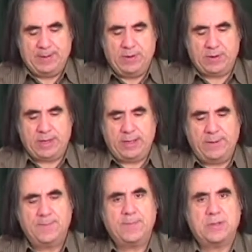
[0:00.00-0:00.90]
Okay?
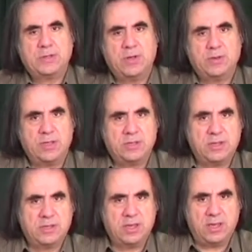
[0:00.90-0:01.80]
So this
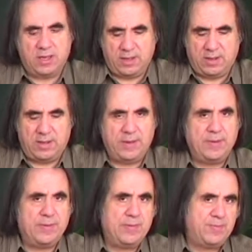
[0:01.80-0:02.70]
is the
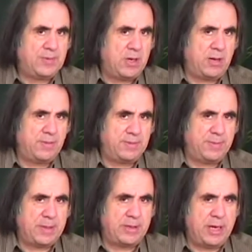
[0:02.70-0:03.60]
probably
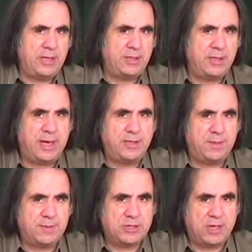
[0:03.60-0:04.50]
about
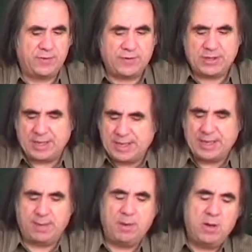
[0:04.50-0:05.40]
80–90% of the
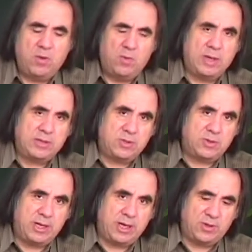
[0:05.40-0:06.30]
time, once you
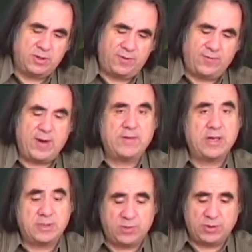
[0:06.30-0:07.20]
take on d5,
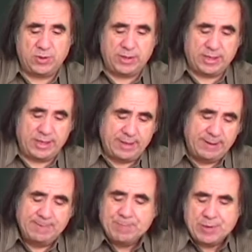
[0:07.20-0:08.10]
that's what you're going to get.
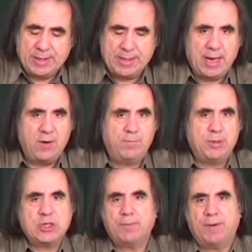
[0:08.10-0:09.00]
And now
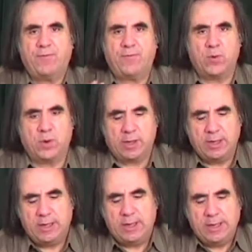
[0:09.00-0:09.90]
bishop f4.
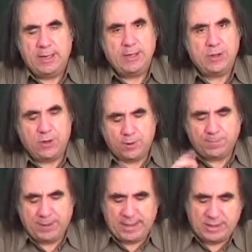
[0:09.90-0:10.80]
Your
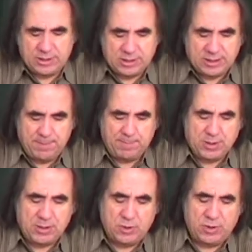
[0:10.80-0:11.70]
plan is simply
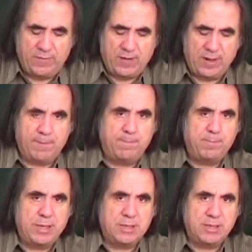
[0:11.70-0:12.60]
to develop
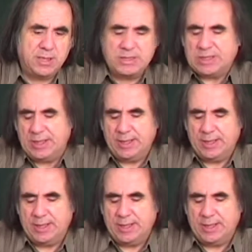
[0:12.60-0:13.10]
pieces